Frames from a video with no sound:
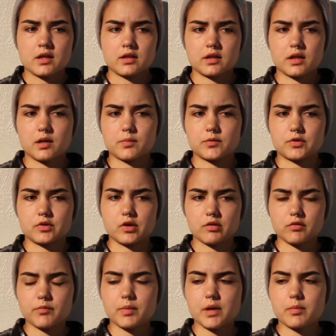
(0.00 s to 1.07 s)
that comes along
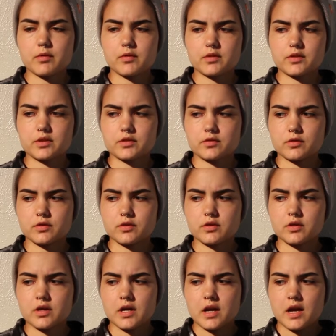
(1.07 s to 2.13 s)
with bipolar disorder.